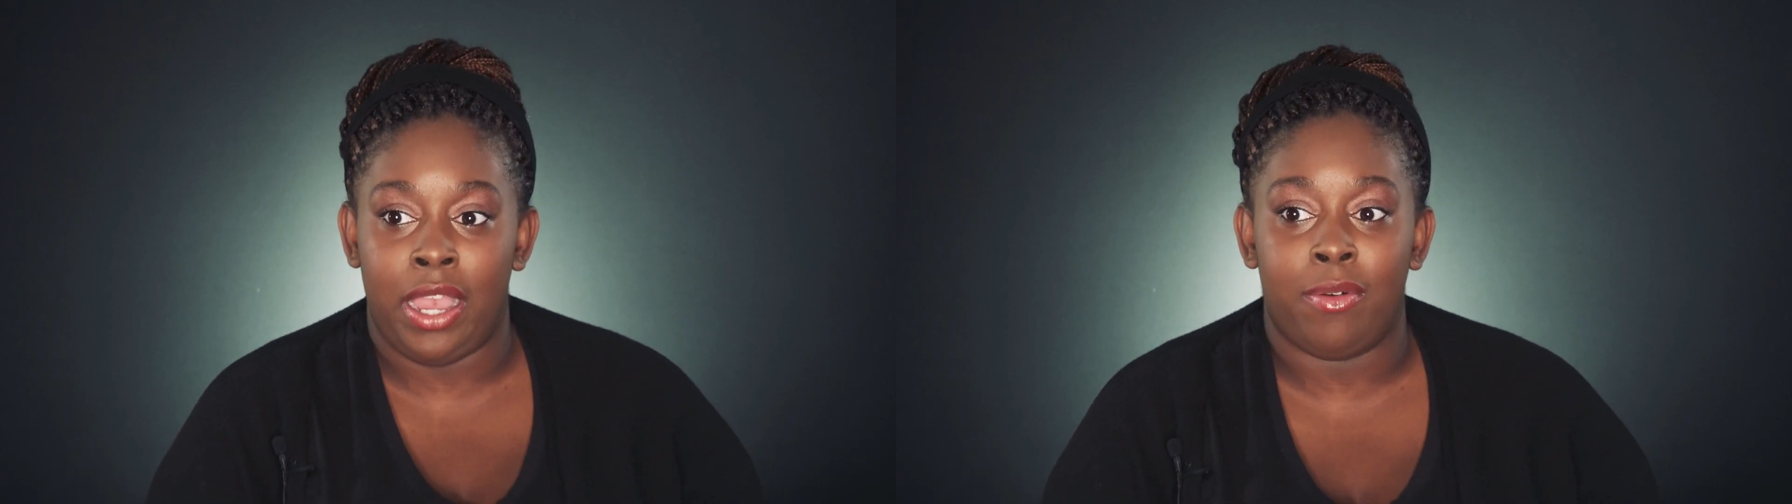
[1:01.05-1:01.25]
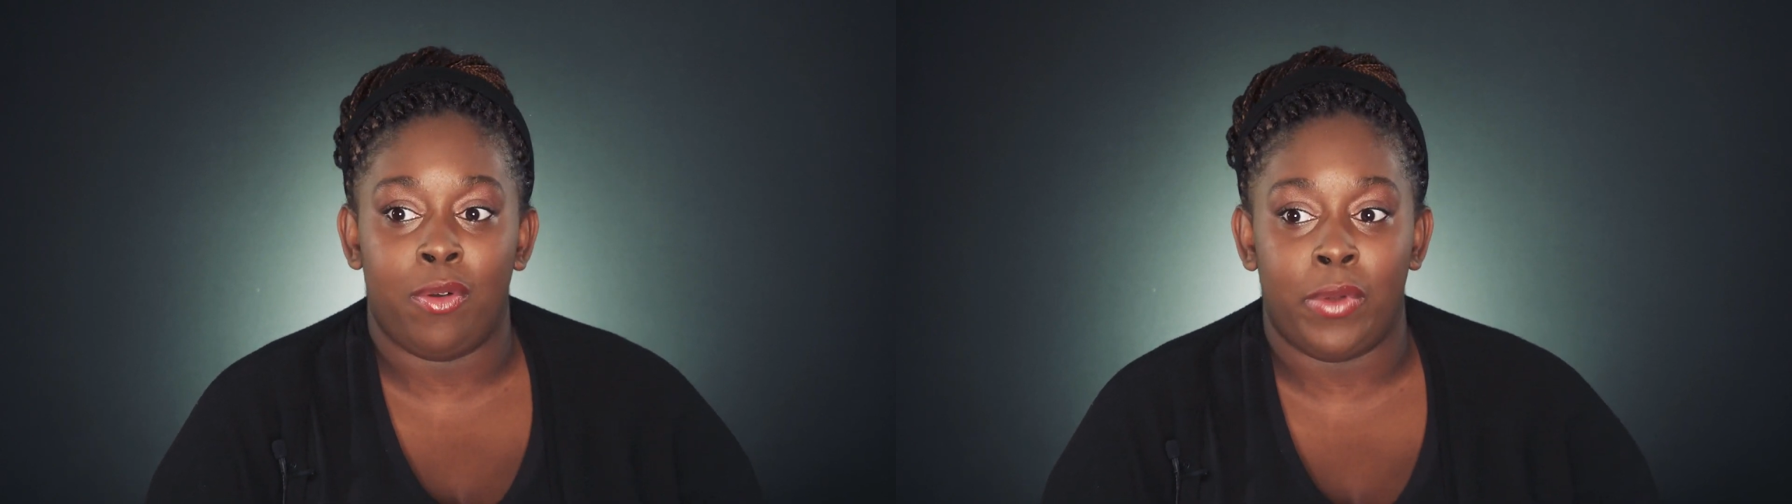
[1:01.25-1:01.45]

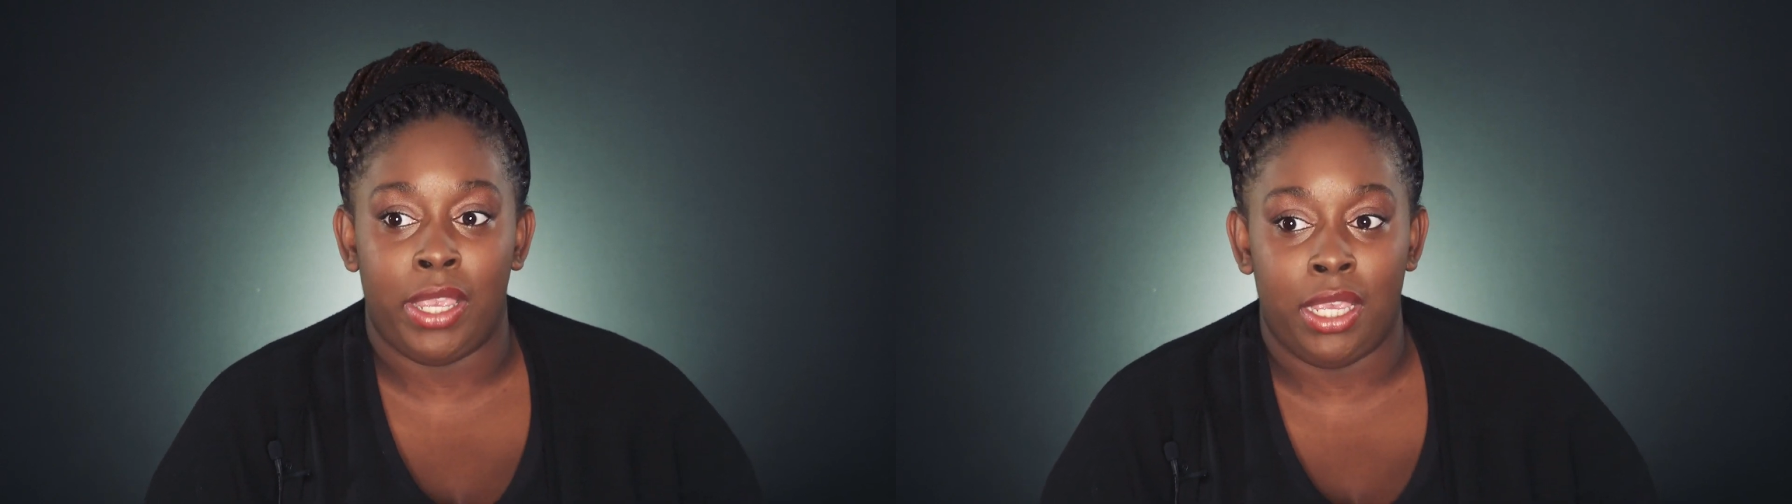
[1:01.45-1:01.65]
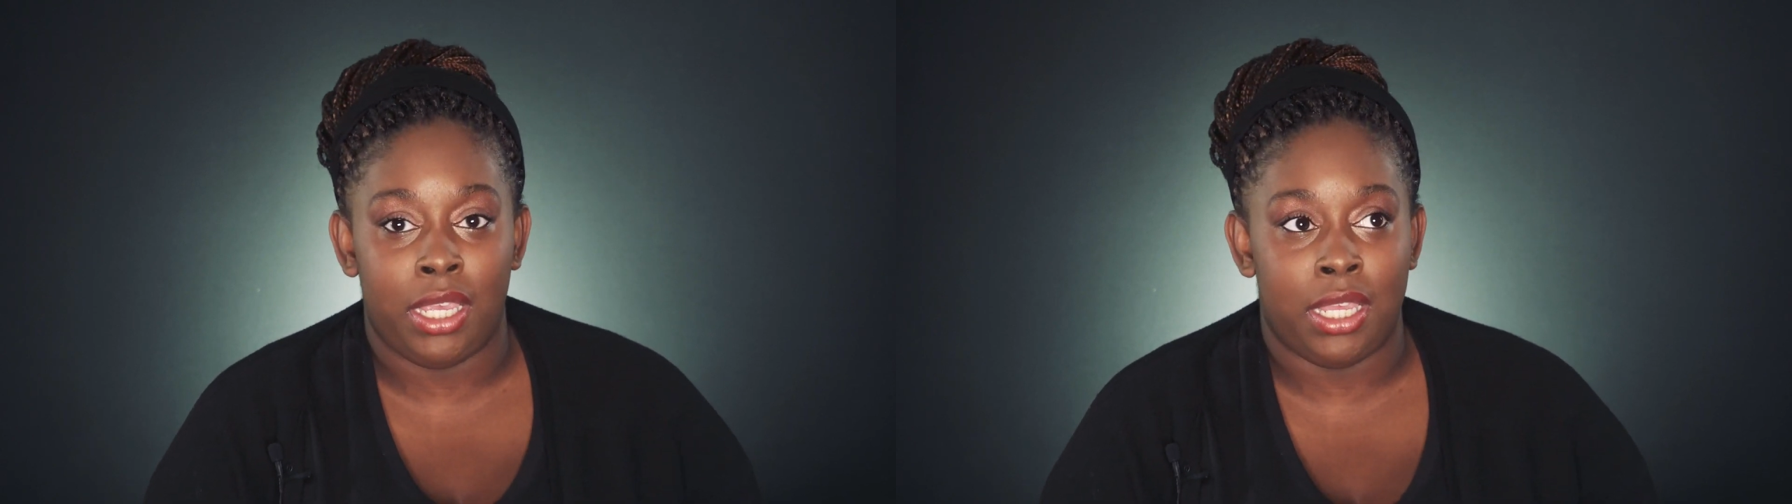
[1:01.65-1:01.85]
I will
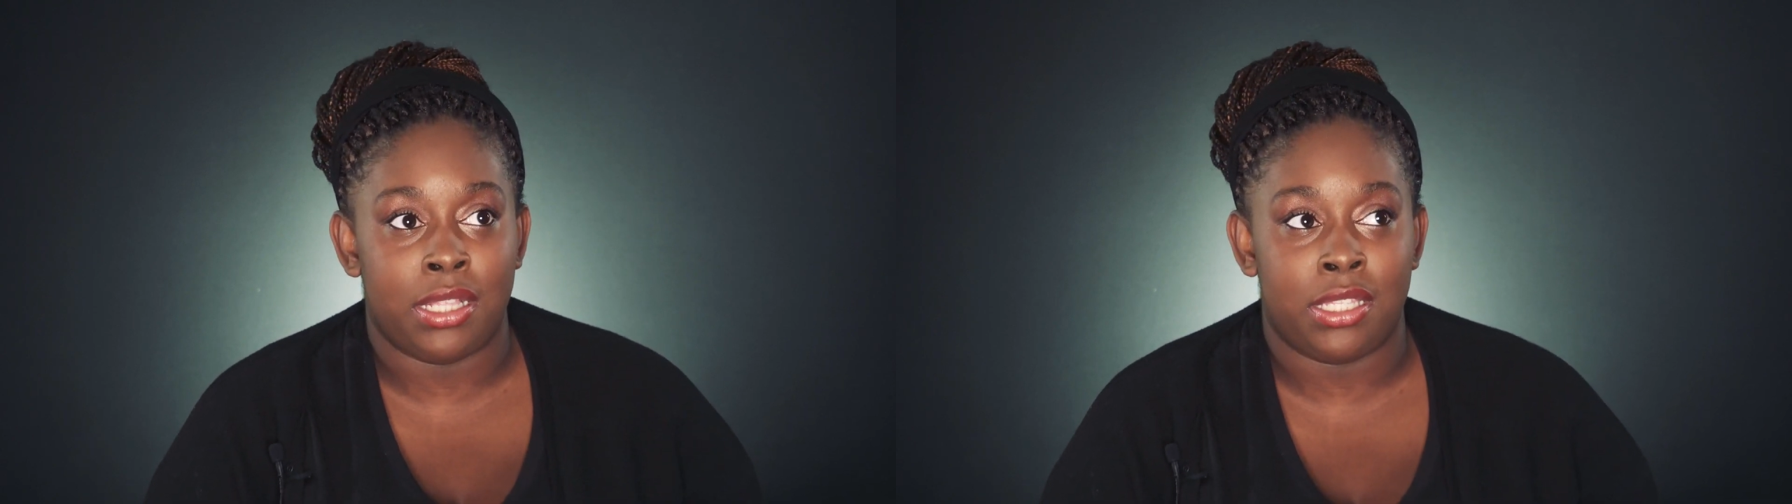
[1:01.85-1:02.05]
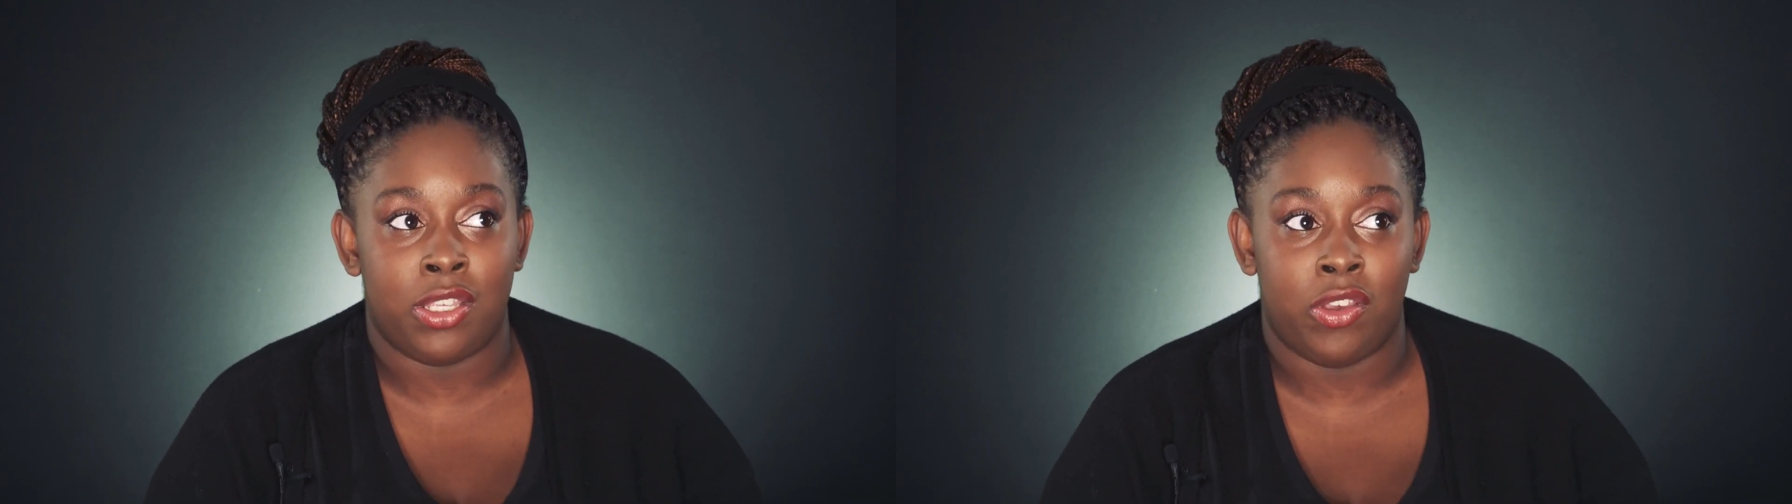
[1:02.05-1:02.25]
wait
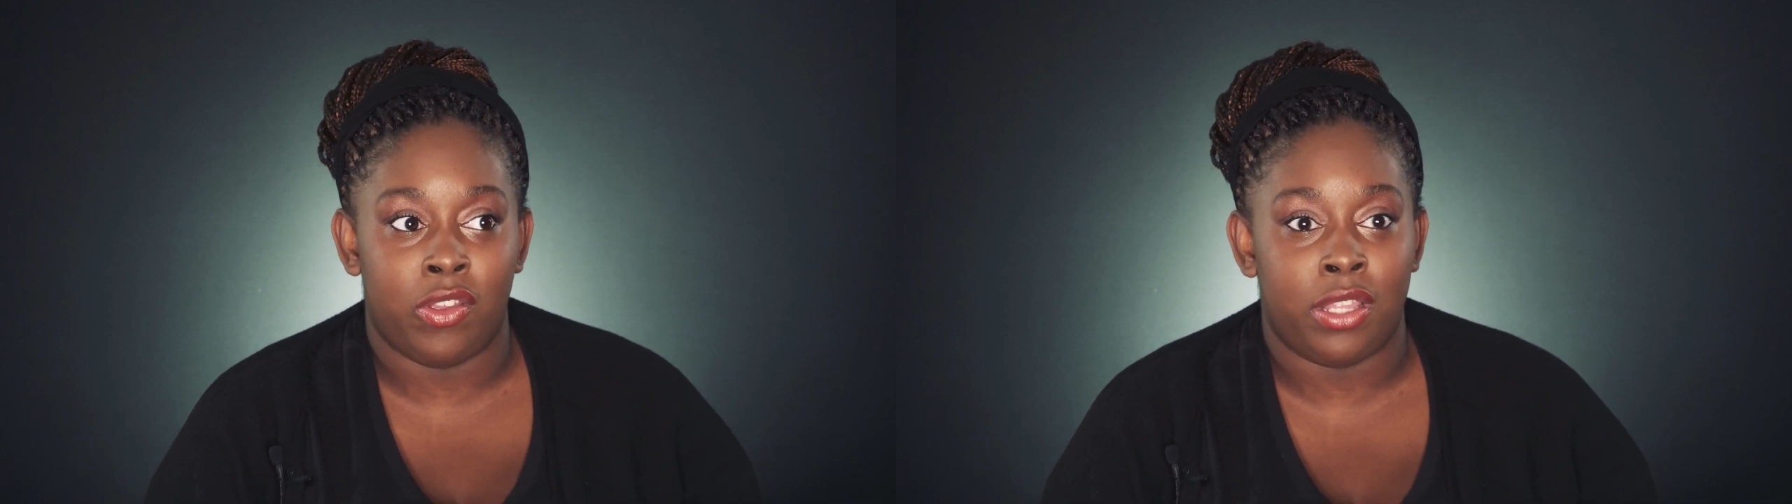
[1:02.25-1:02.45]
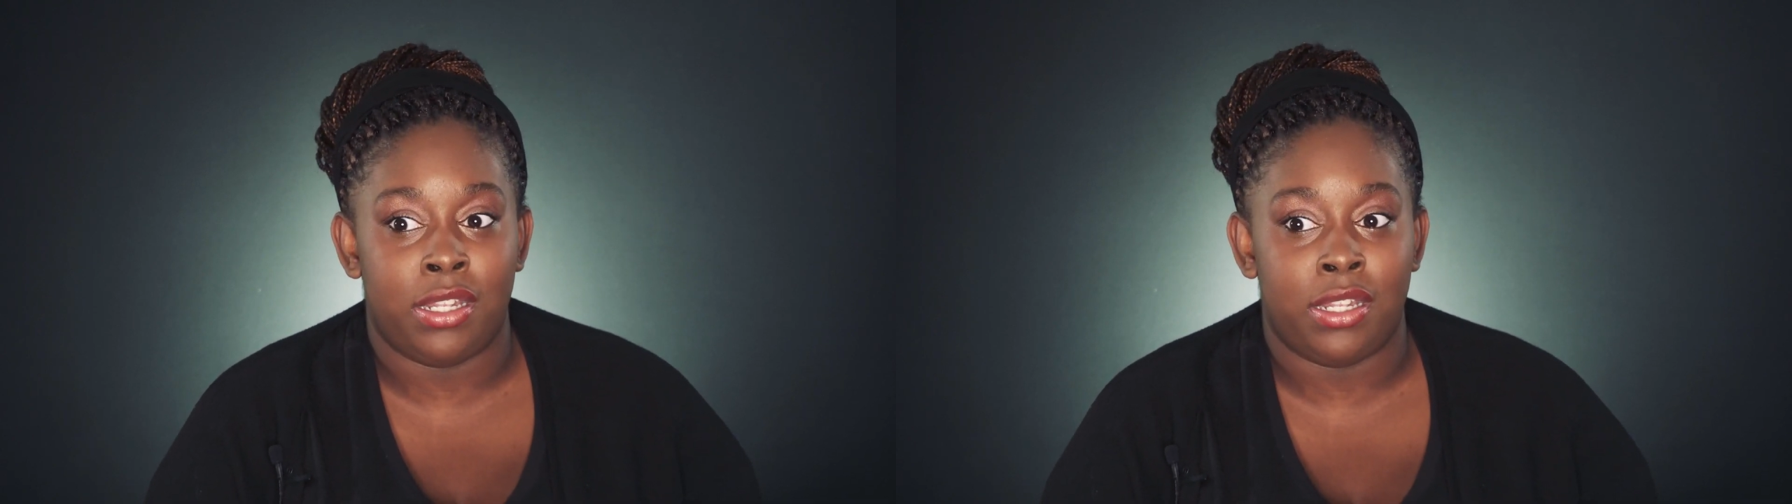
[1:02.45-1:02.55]
until